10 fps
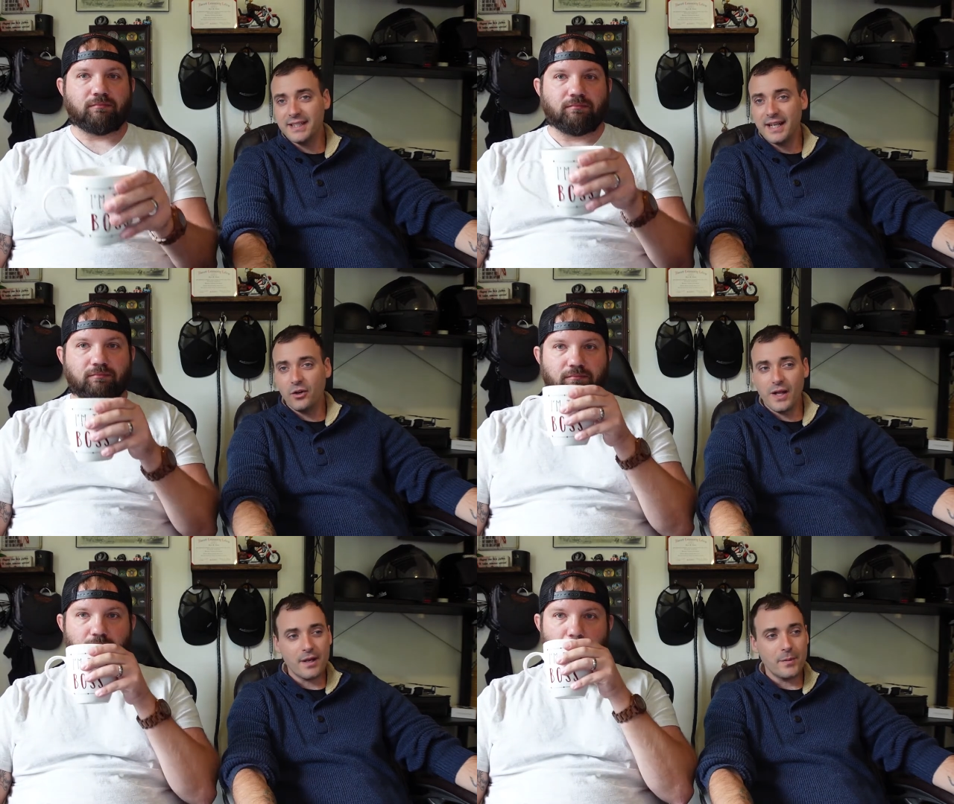Speaker 1: thing I
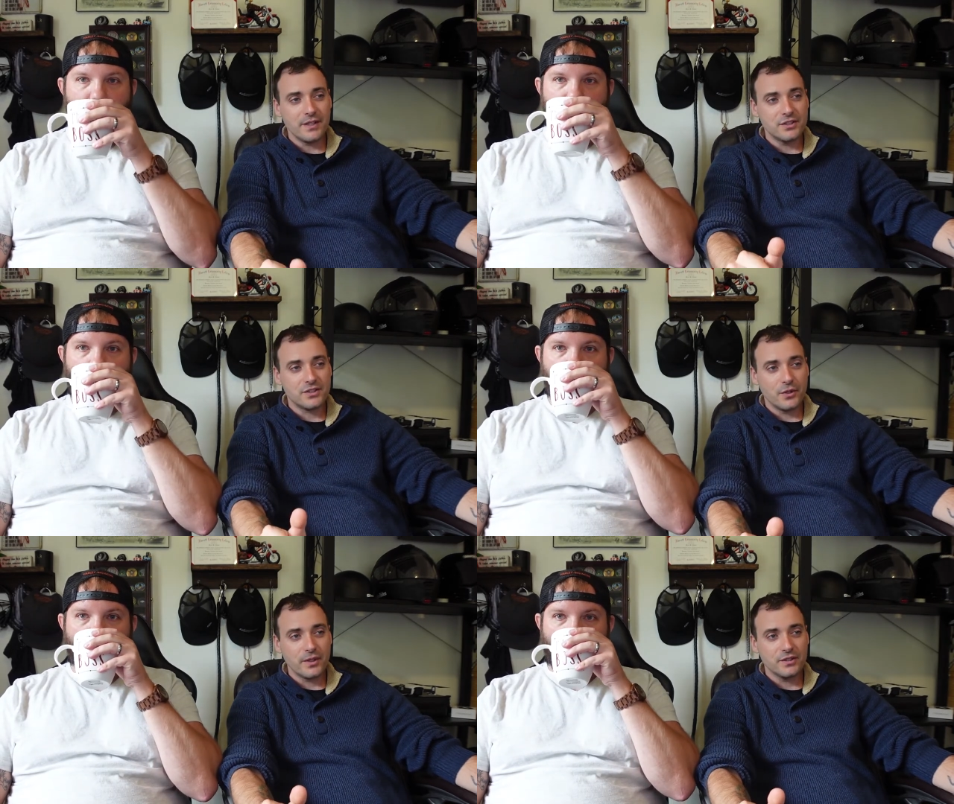don't like about this
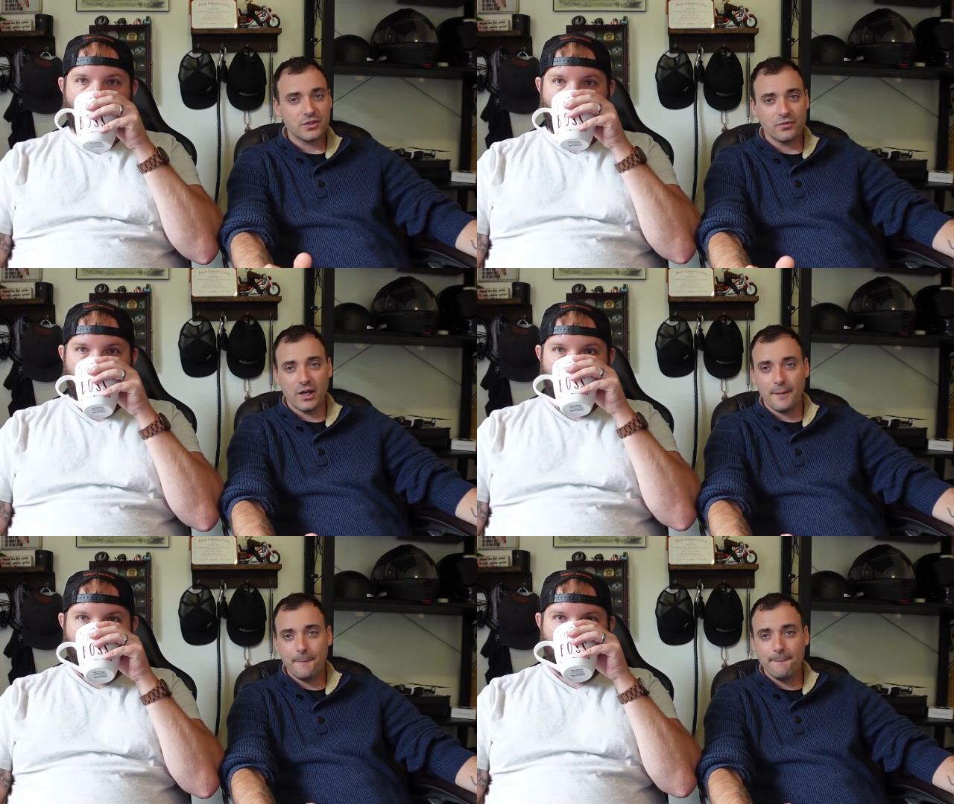token so
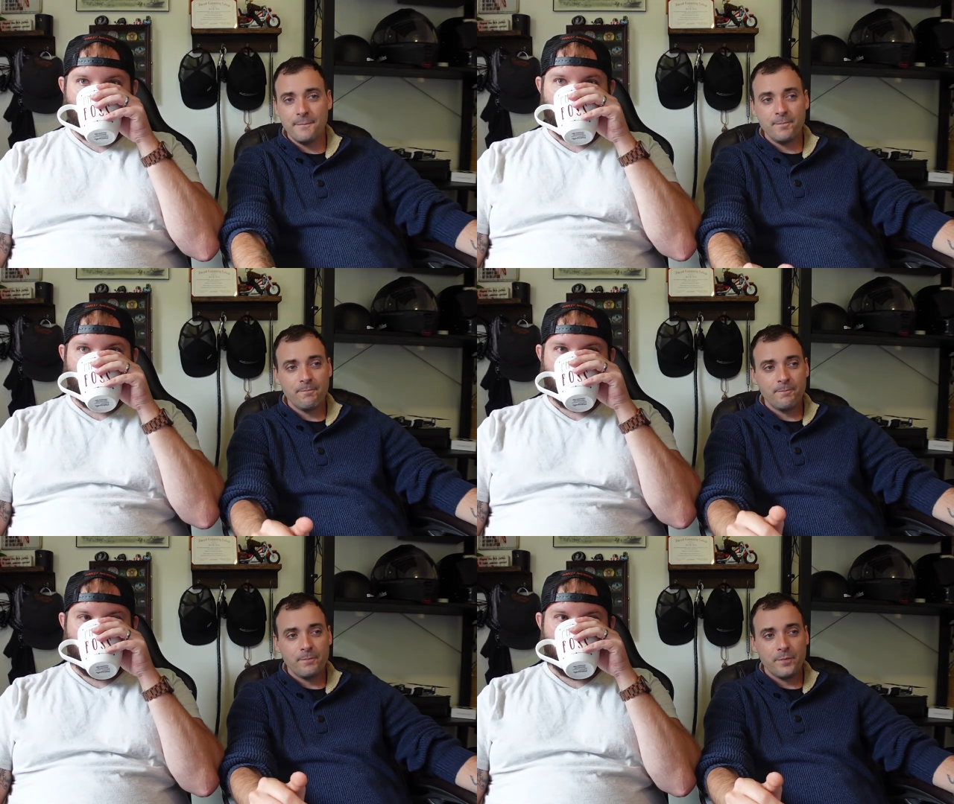far
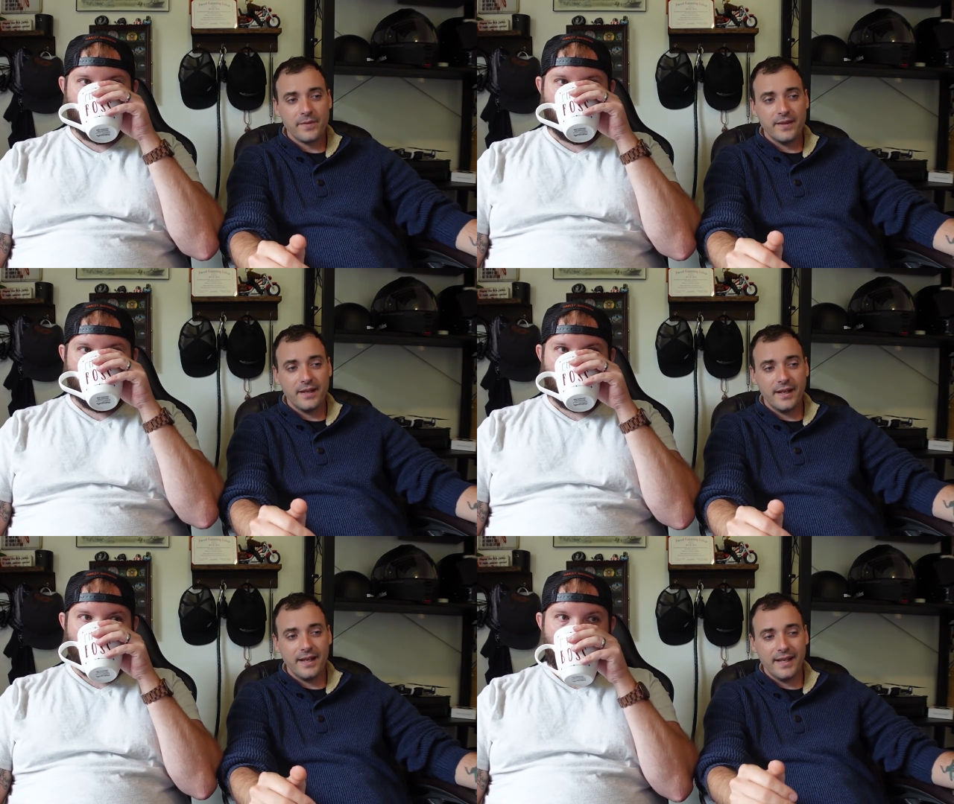
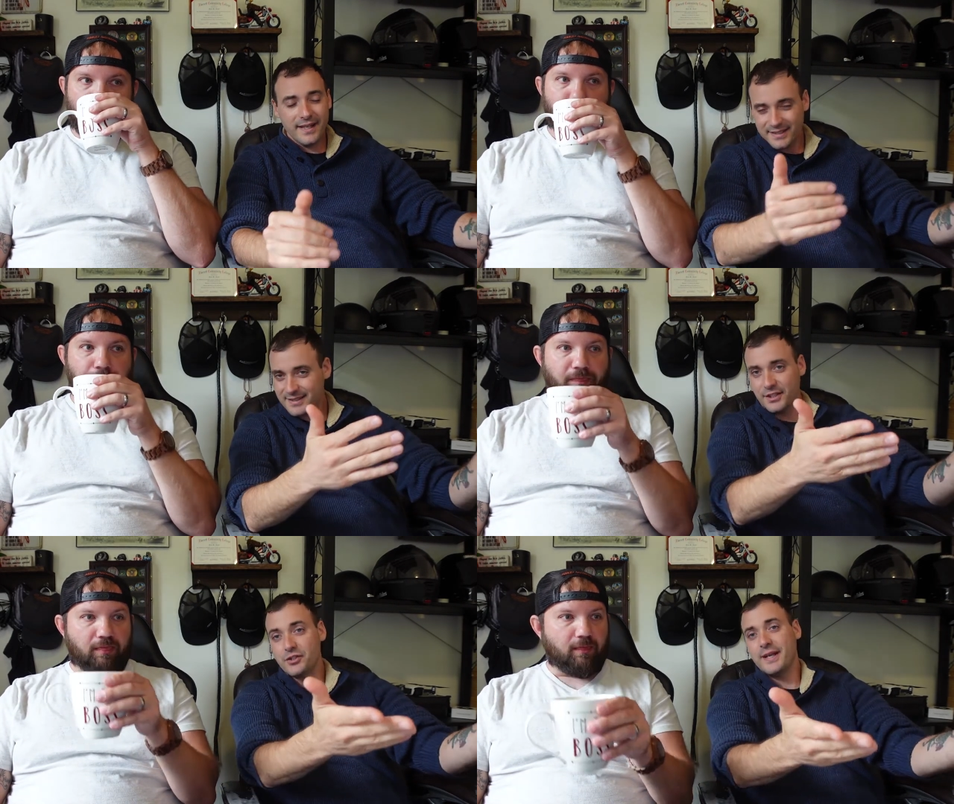is
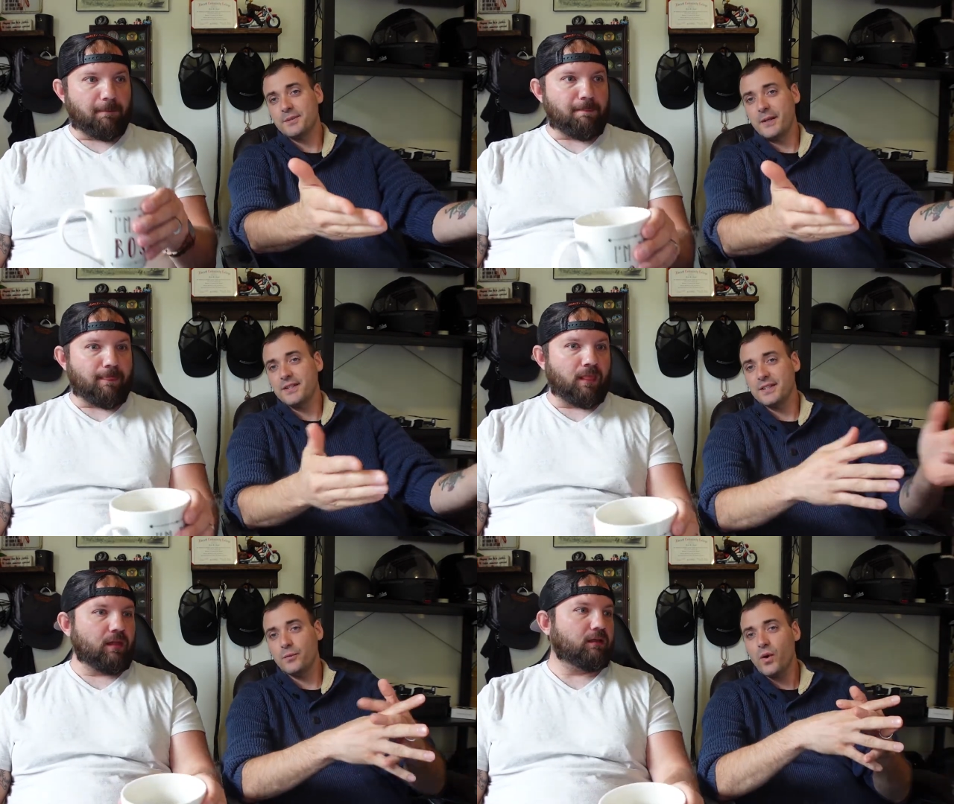the
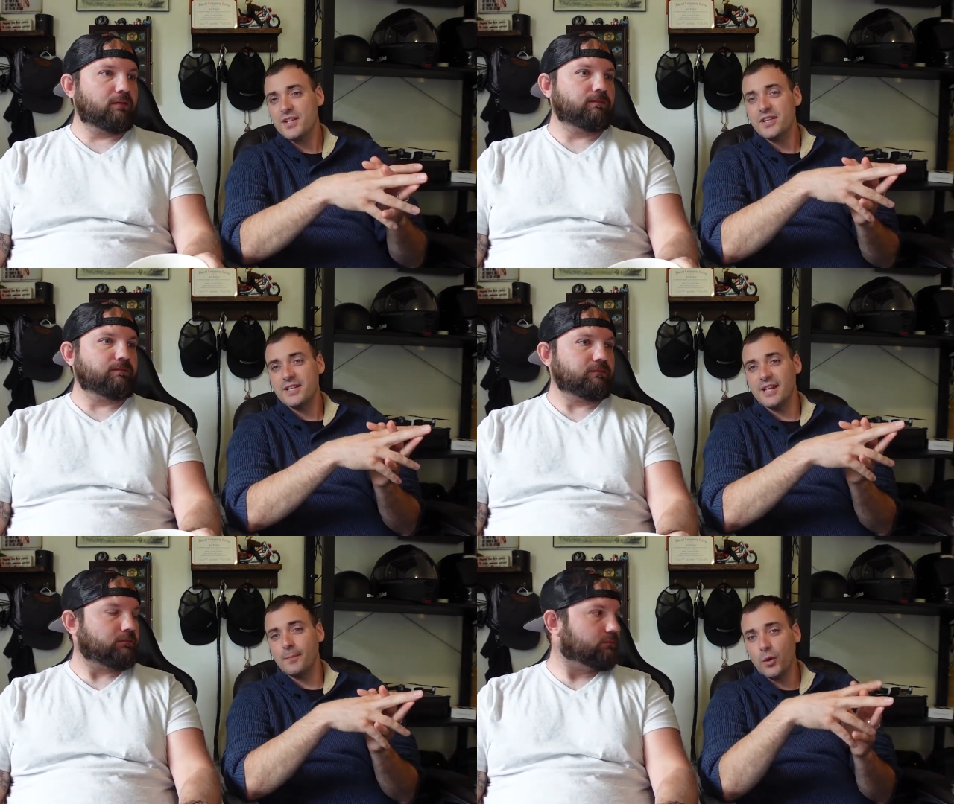transparency. Where's the
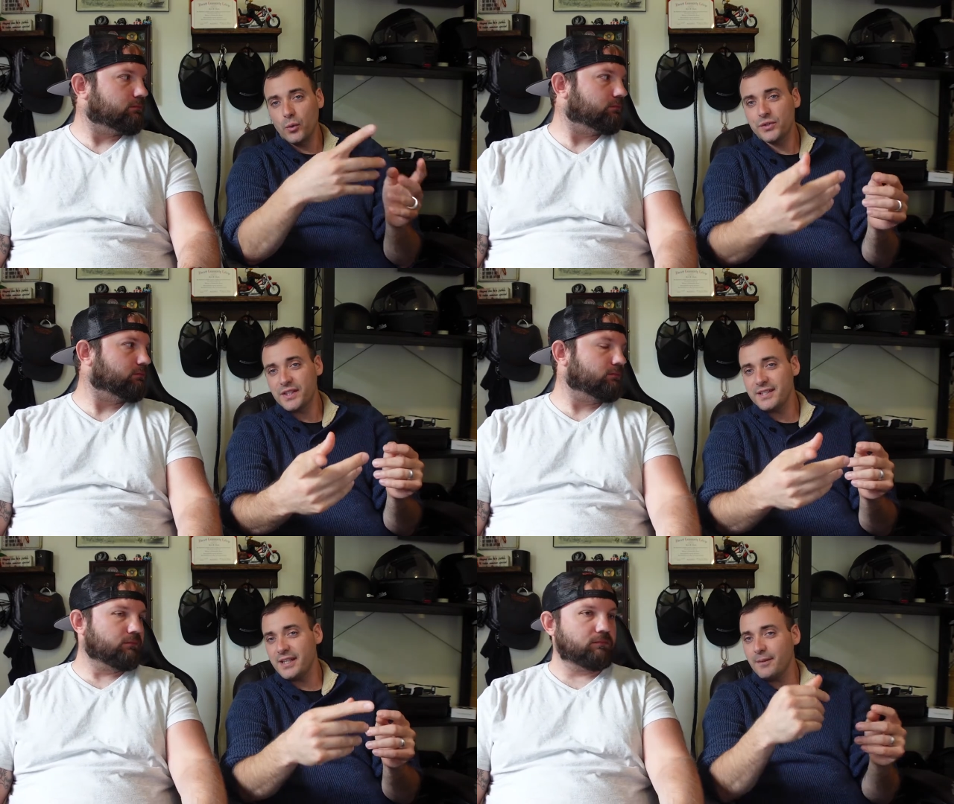team? Who's
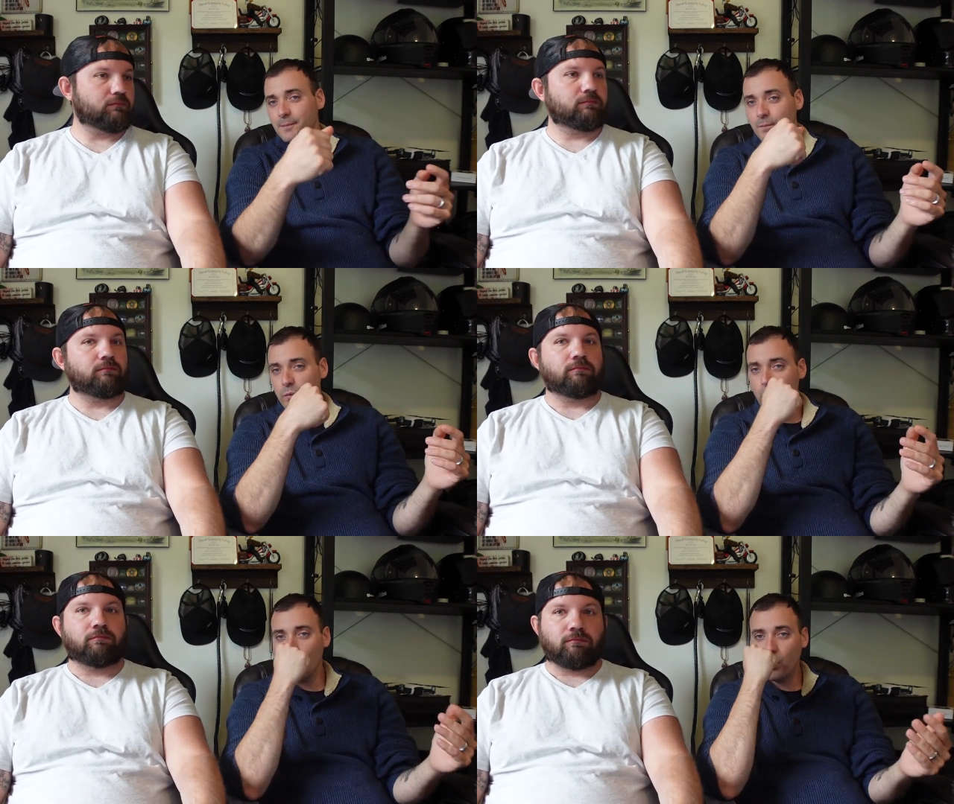the team?
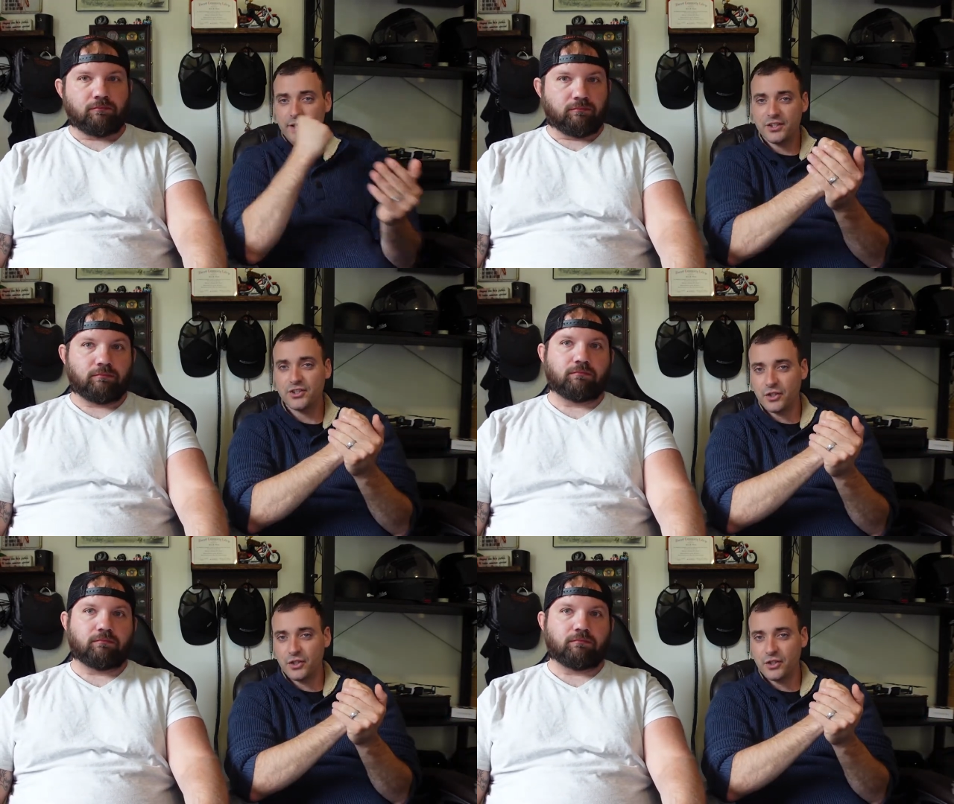Where's the